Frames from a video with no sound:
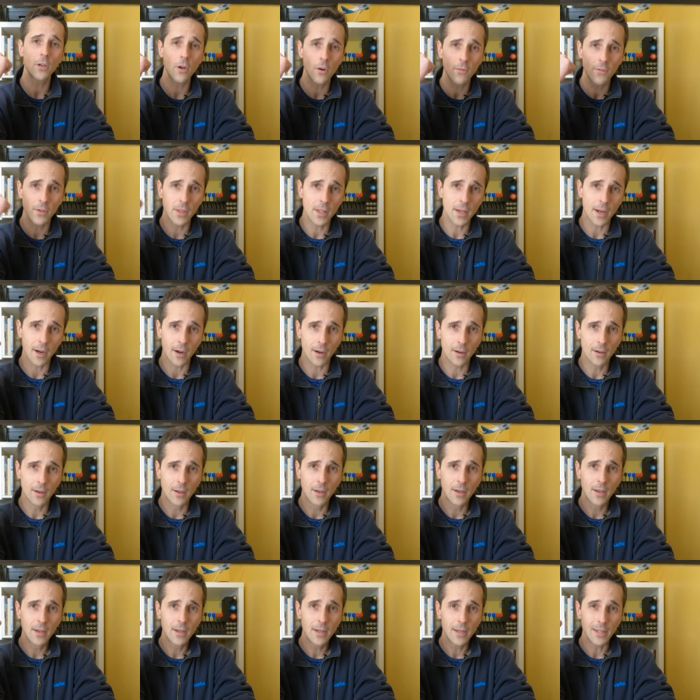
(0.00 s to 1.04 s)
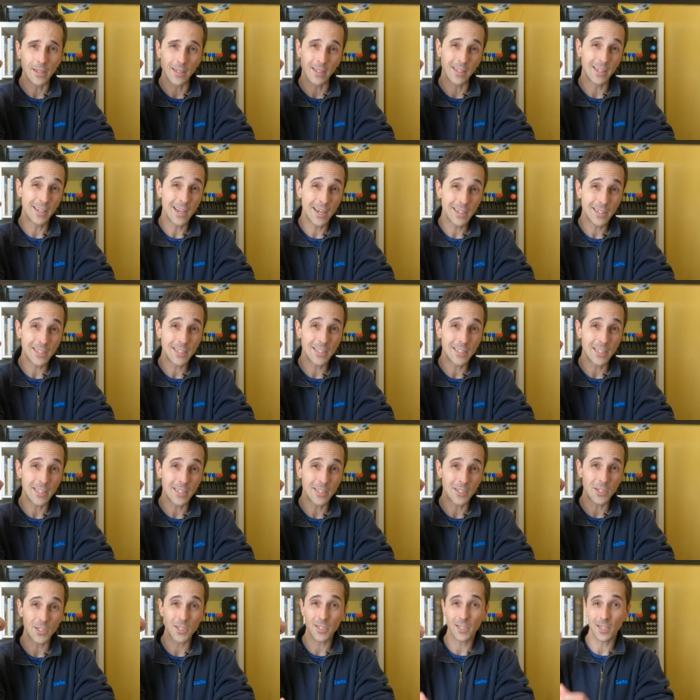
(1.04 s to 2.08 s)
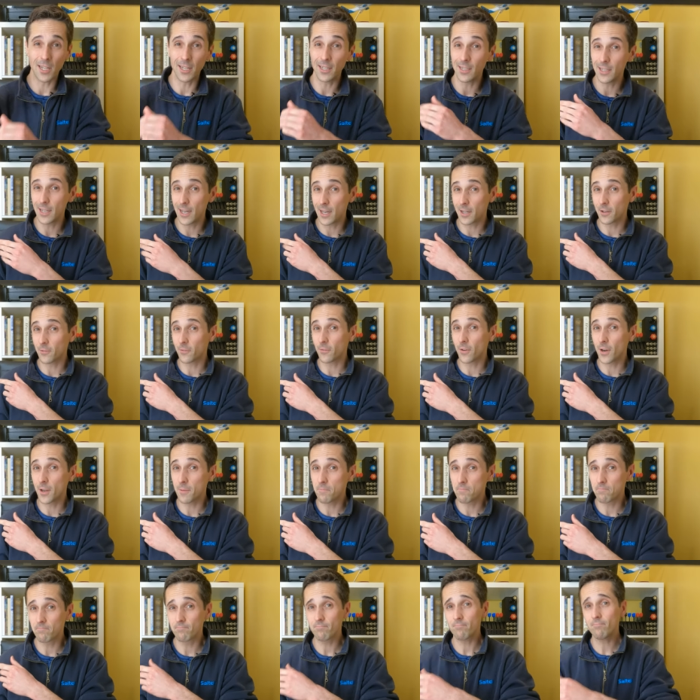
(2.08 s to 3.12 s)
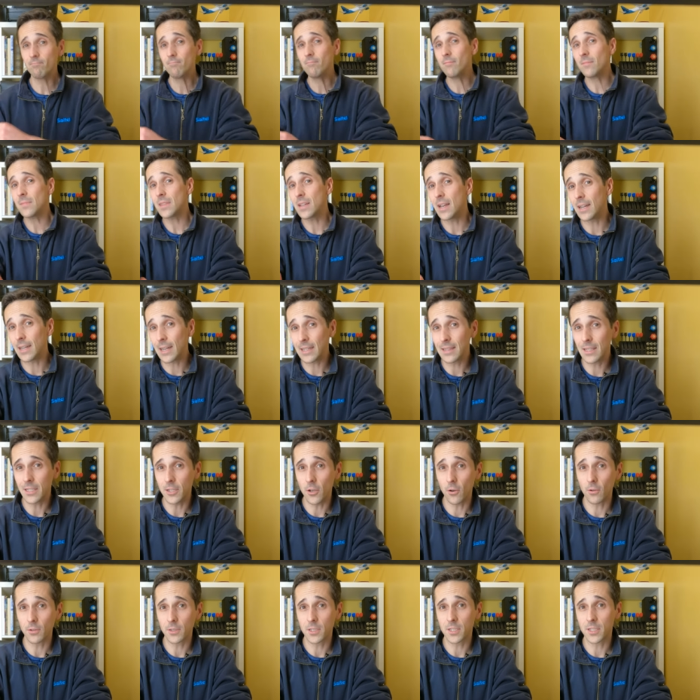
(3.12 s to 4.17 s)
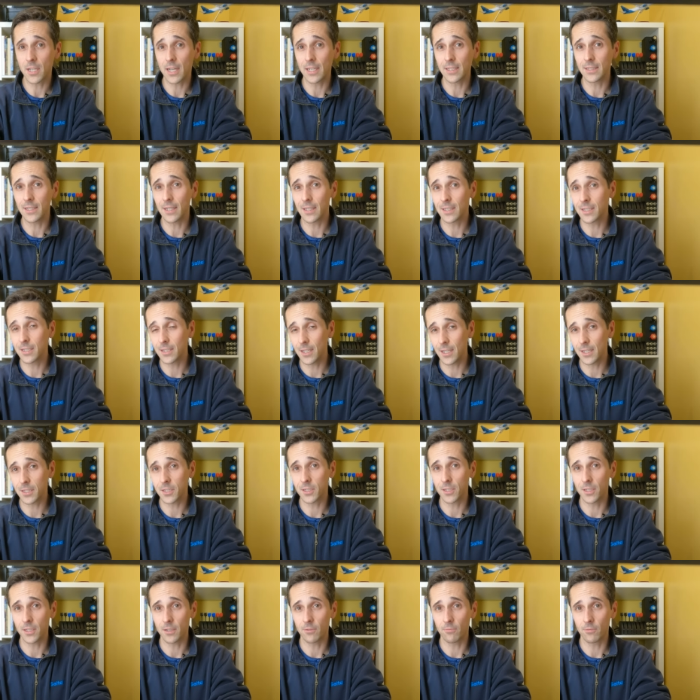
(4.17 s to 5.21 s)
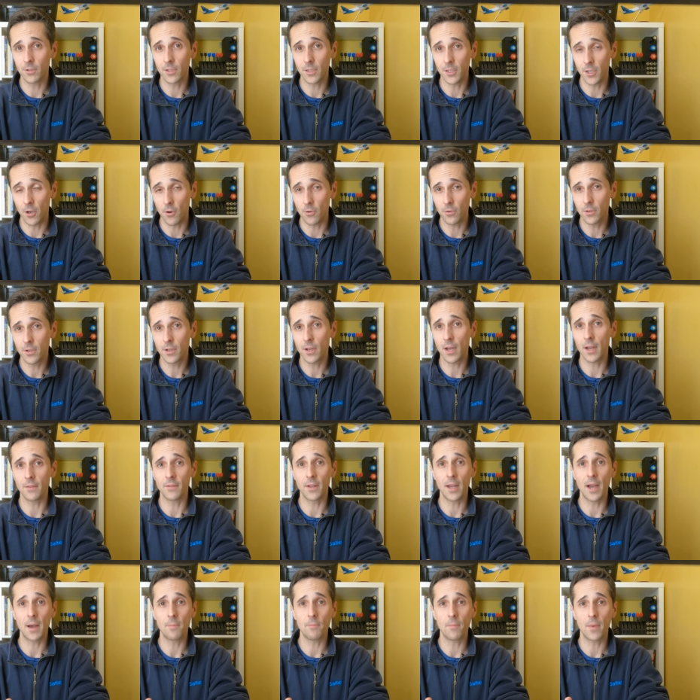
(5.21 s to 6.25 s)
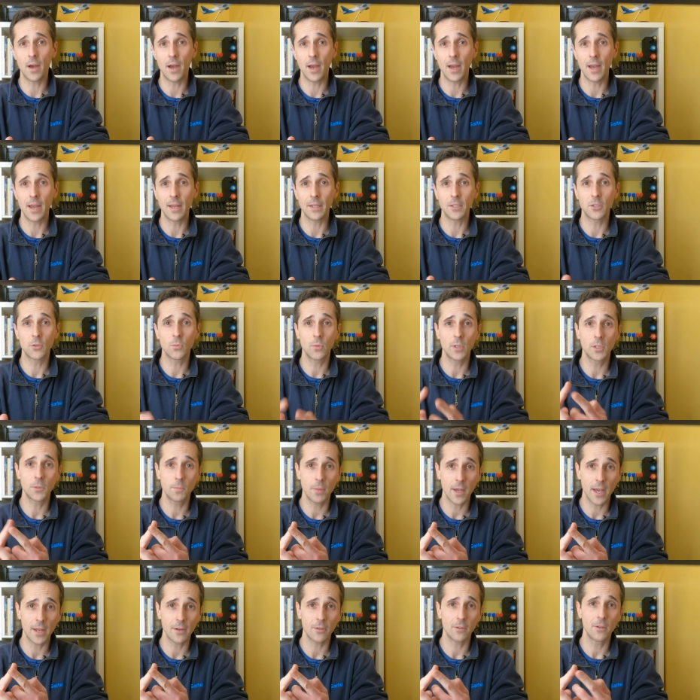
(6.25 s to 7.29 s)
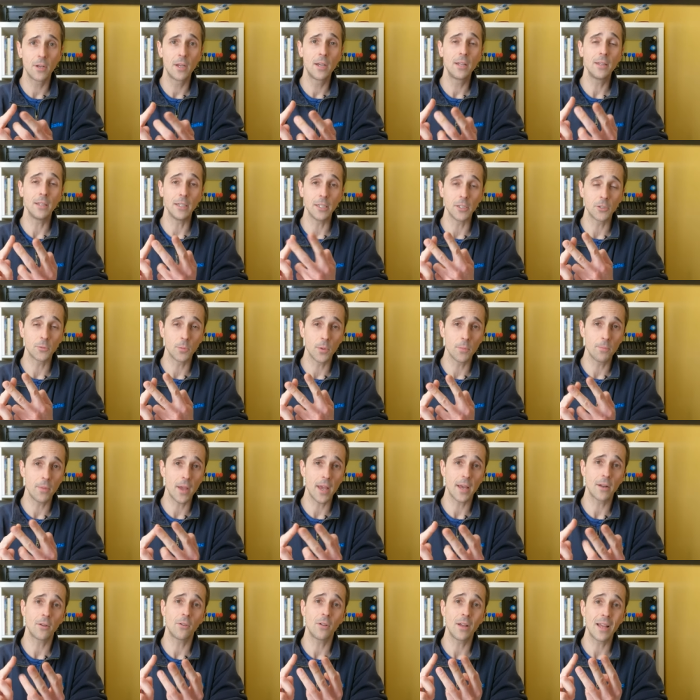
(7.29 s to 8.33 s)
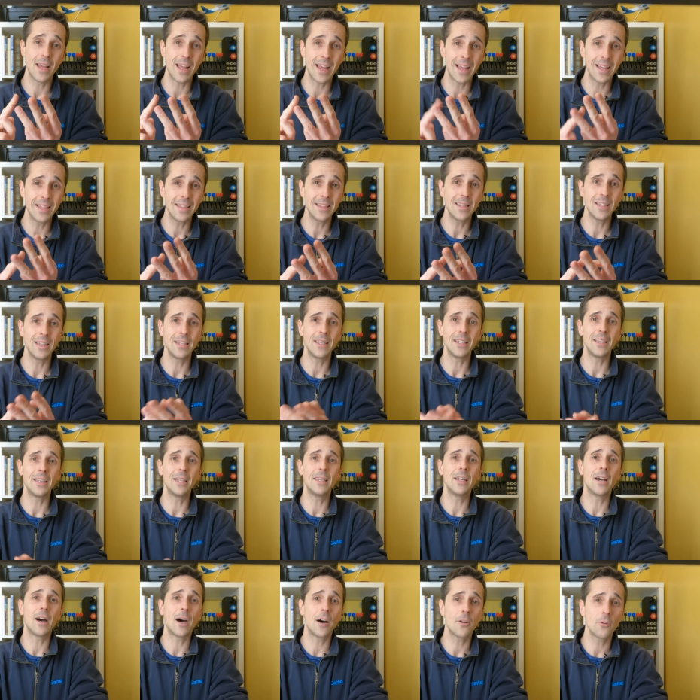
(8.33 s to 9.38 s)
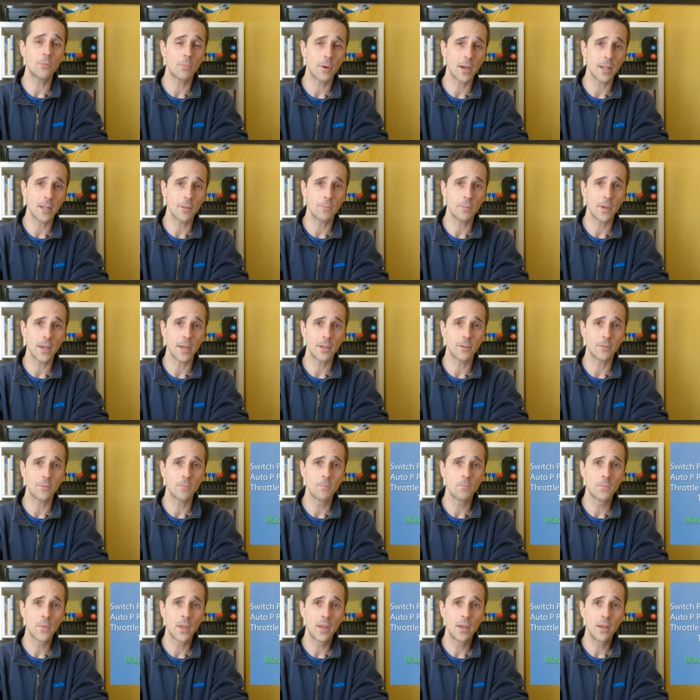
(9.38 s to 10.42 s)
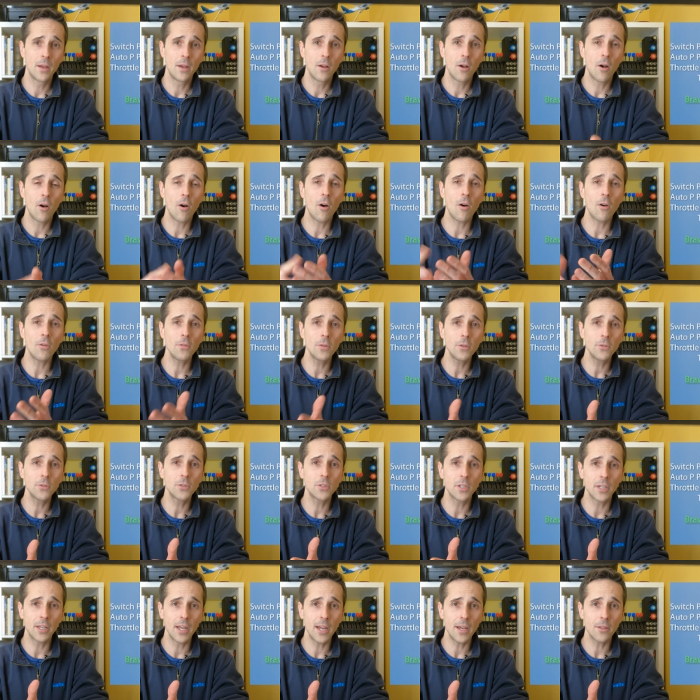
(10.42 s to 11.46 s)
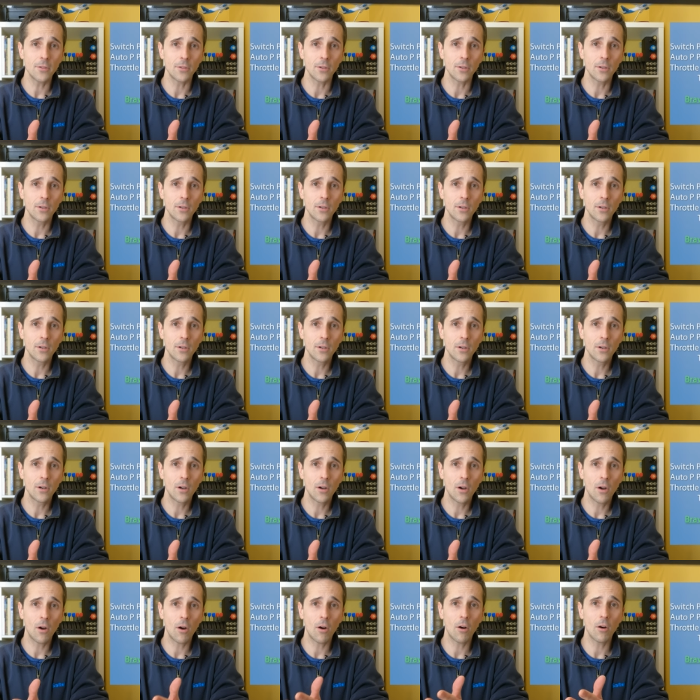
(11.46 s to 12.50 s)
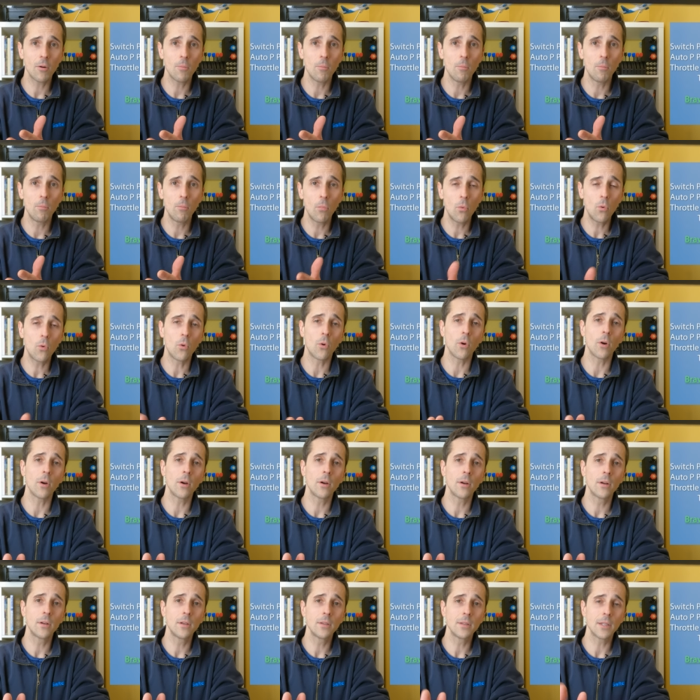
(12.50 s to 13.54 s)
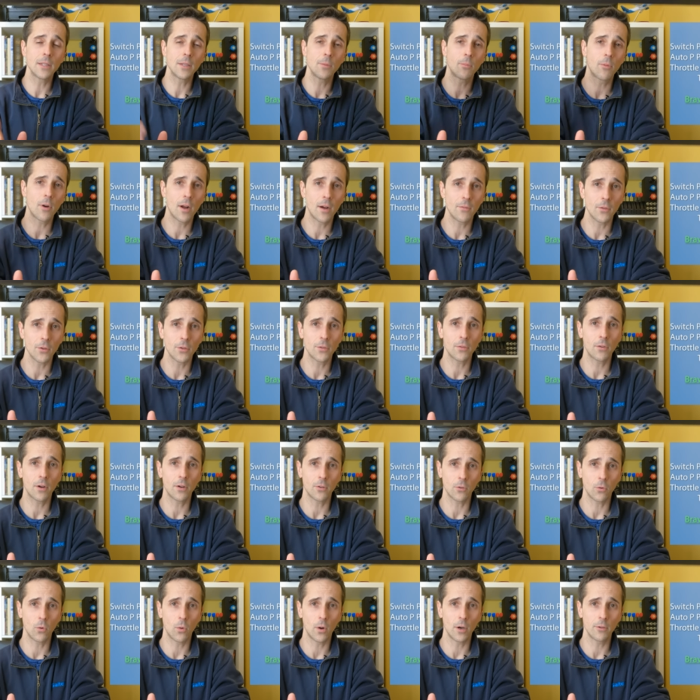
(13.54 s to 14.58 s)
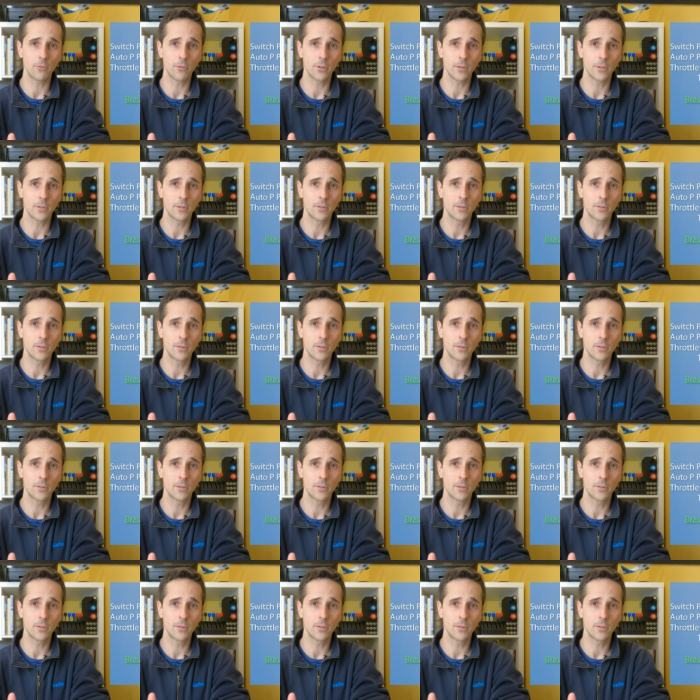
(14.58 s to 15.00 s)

over there, you can kind of see just slightly out of frame. I got the old Saitek Cessna yoke. I've got my switch panel, the instrument panel, and the autopilot panel. All those together are more than the Bravo throttle quadrant.